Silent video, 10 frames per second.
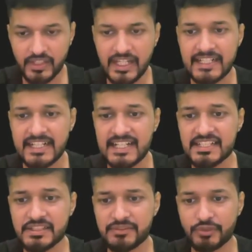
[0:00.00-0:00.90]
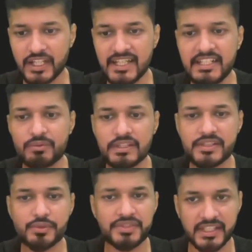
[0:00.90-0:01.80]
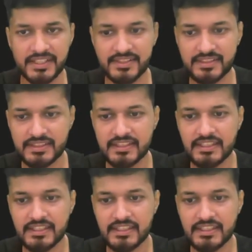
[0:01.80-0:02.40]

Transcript: At last, for n equals to 6.